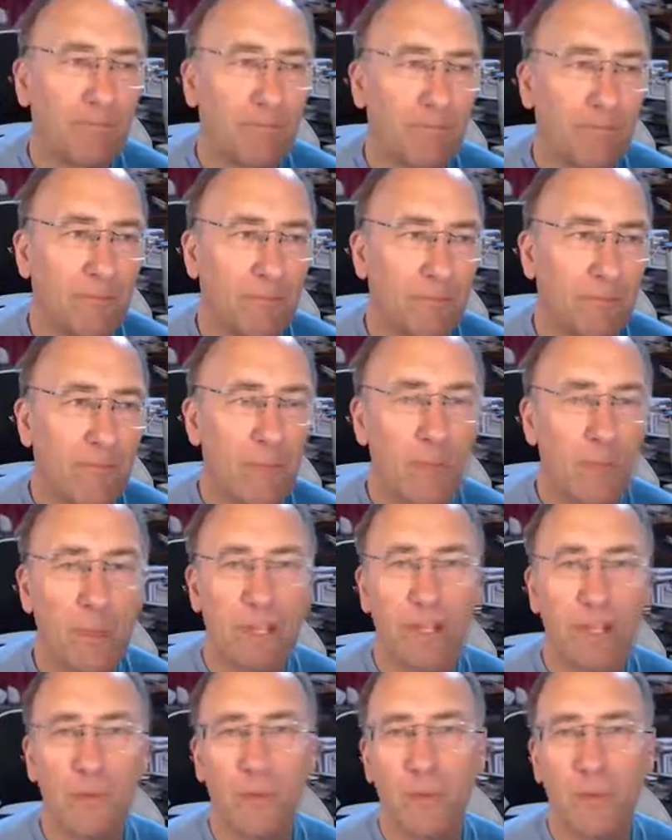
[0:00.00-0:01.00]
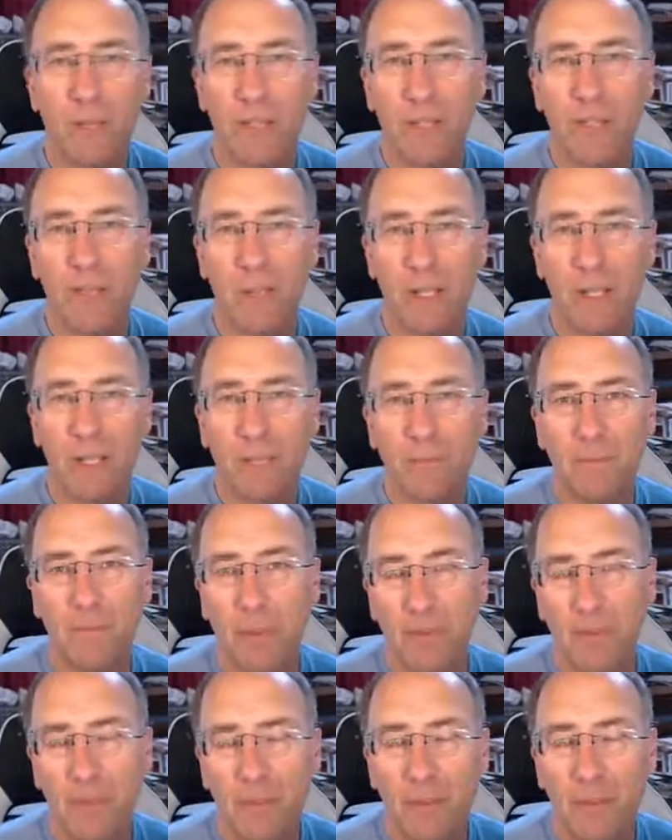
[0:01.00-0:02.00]
this week or this week,
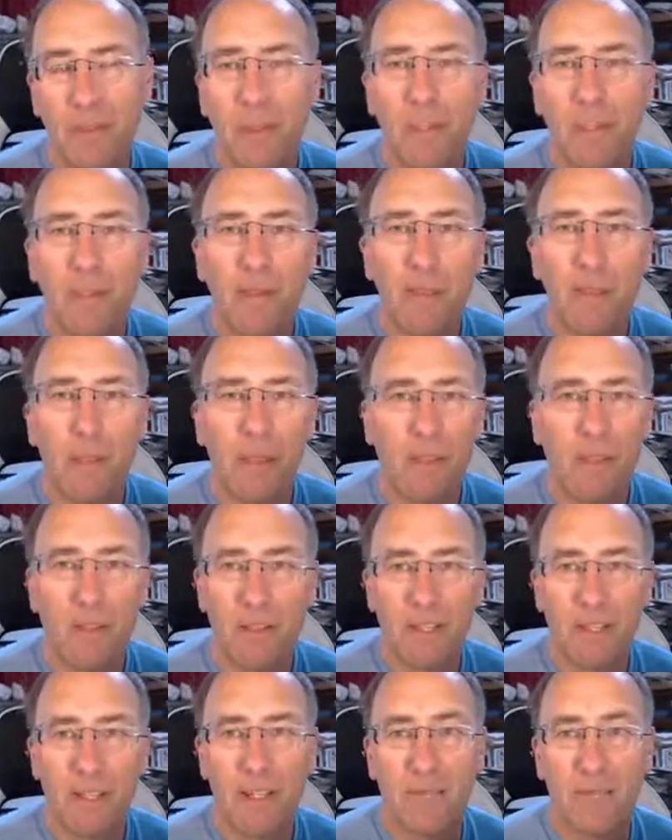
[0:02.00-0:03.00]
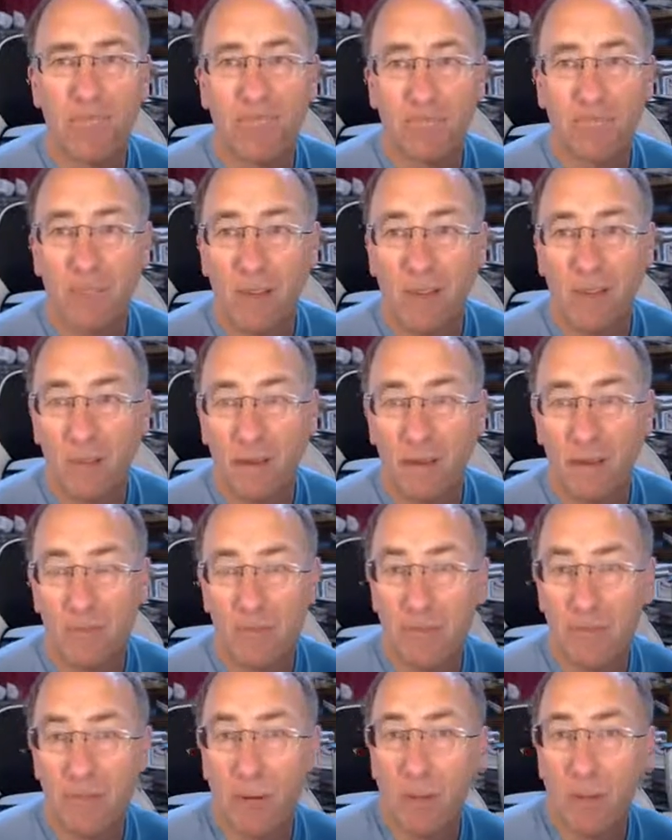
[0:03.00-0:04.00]
month? And I'll say, I
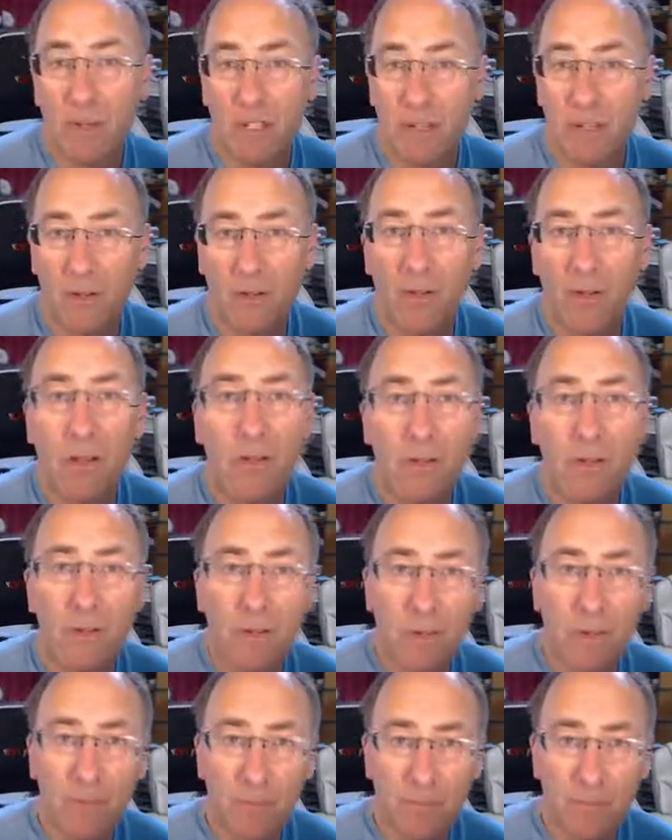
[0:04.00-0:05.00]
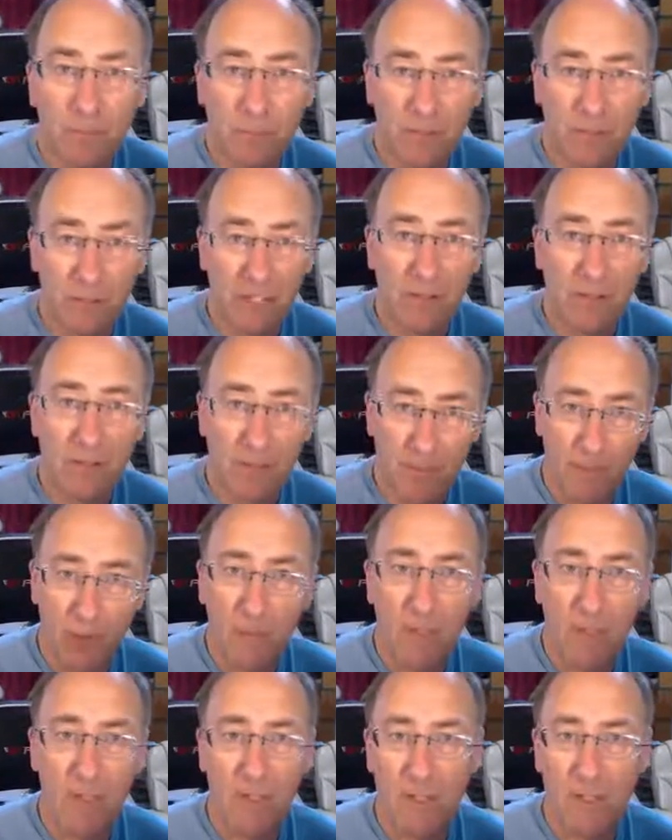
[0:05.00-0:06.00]
probably don't know till the
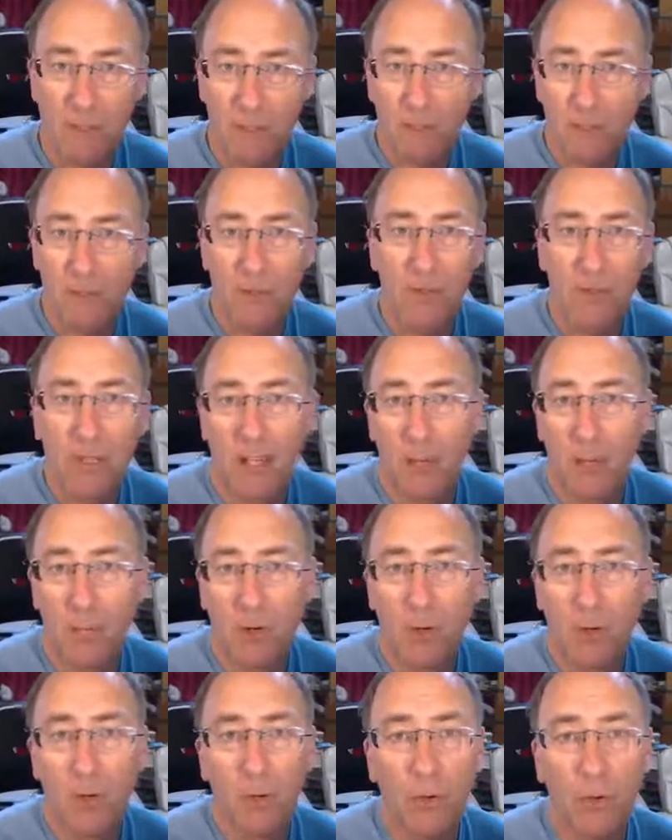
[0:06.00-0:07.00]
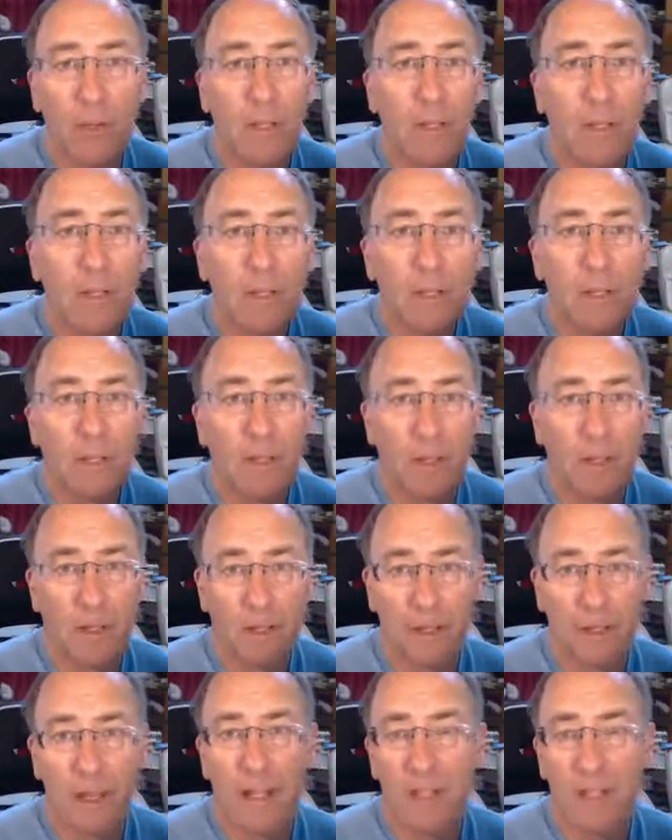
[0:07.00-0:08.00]
moment I put the camera on. But I
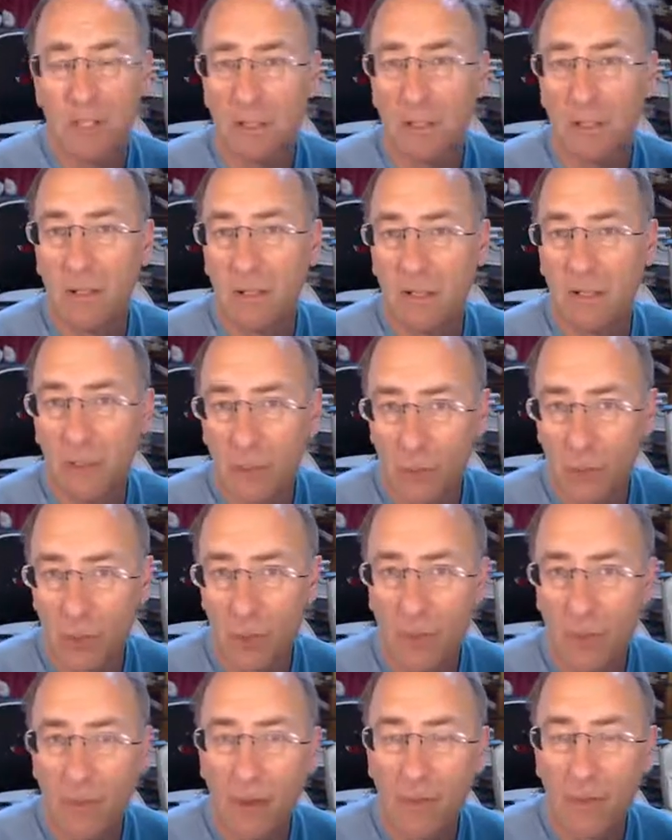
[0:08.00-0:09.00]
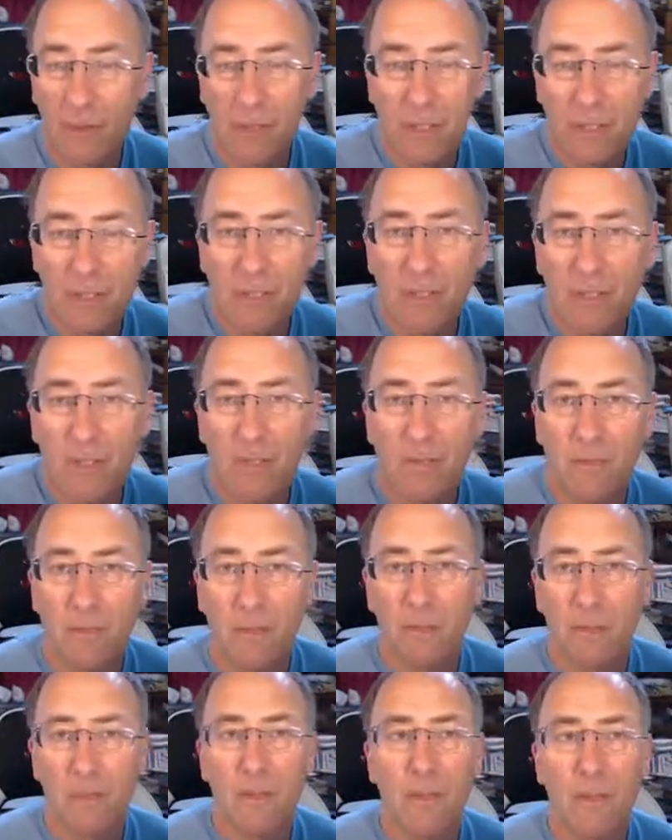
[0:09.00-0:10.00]
guess I'll talk about this, this and
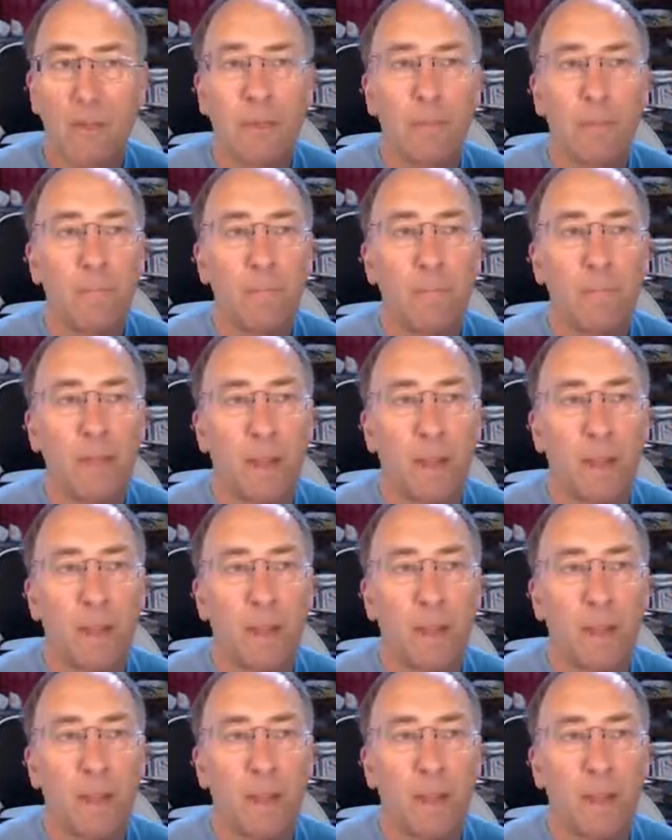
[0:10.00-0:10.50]
this. And